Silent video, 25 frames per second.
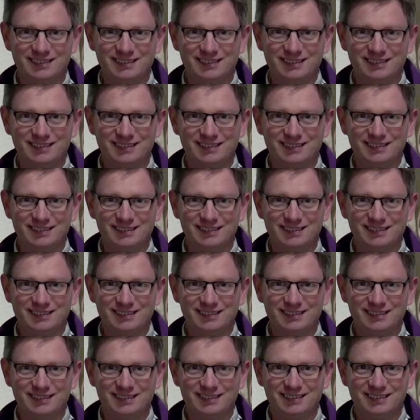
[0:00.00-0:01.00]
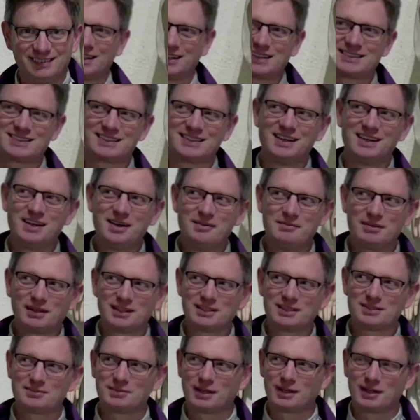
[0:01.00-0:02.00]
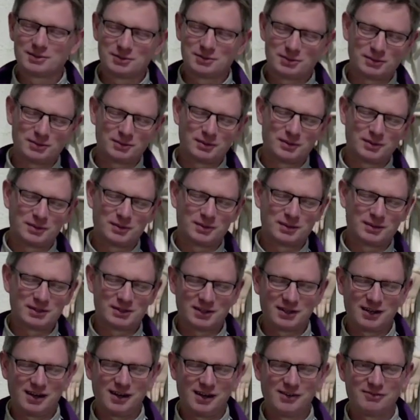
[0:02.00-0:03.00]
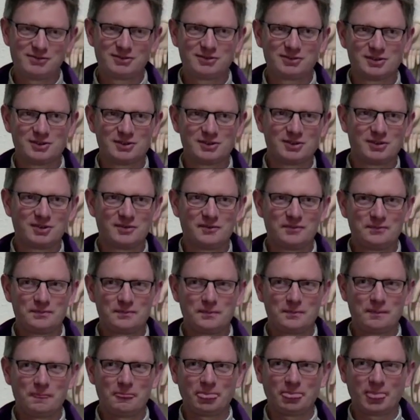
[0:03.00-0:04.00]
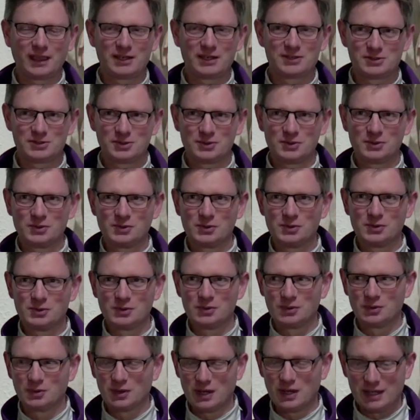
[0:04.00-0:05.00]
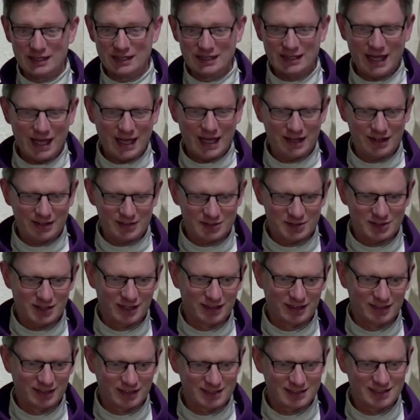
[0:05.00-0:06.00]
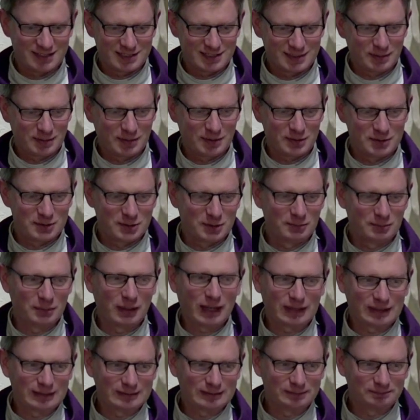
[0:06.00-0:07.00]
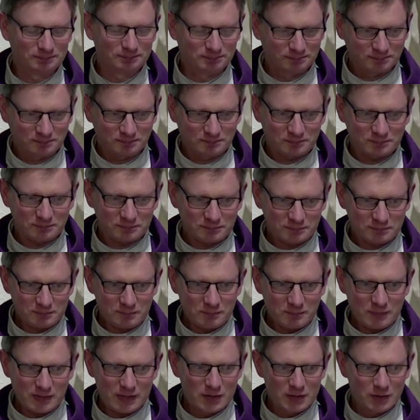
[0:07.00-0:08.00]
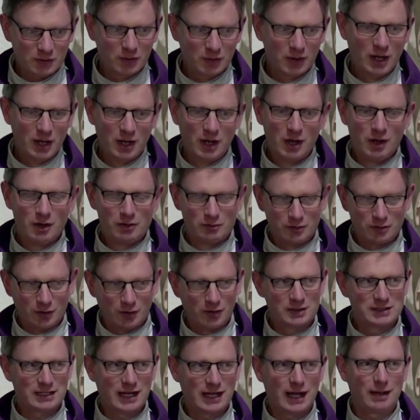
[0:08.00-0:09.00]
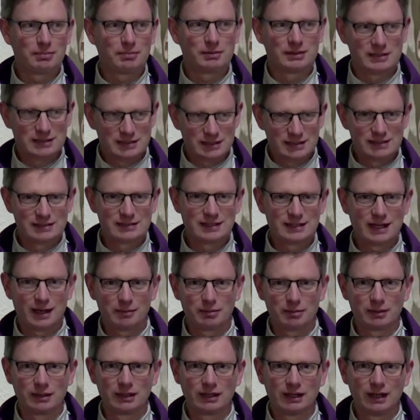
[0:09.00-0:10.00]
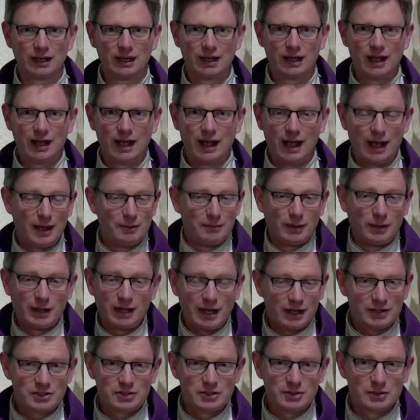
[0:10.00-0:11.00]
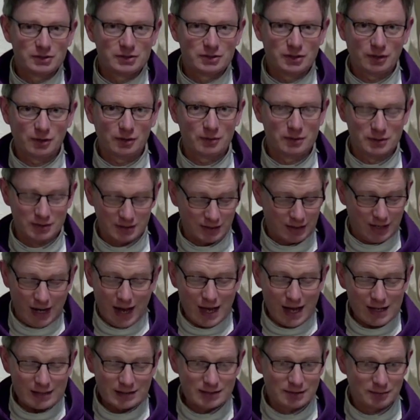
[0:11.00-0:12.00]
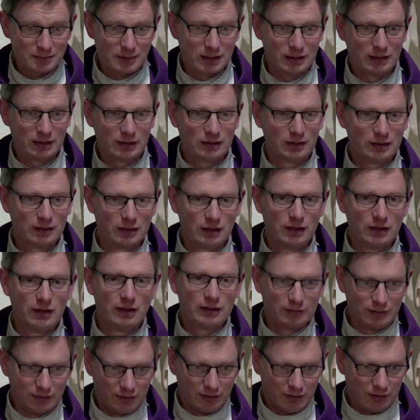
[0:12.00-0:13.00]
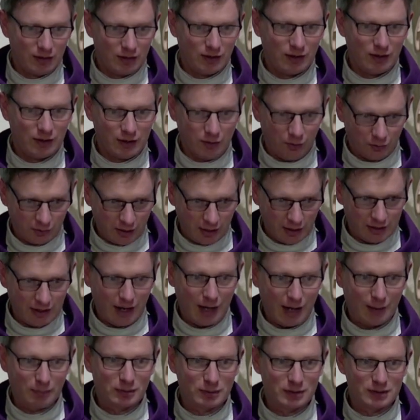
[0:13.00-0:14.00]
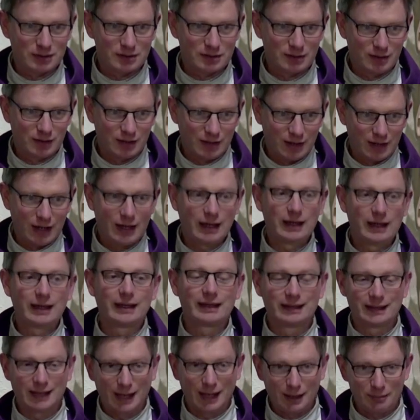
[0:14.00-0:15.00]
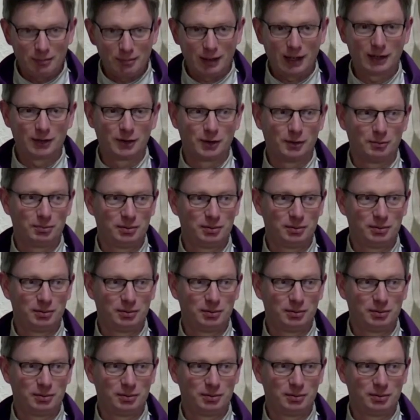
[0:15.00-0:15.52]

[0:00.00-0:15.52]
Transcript: so often, like, I guess because, because we're, we're, we're often so engaged in this spiritual battle, you know, falls happen, sins happen, and my attitude is always, it has to be, okay, it happened, get back up.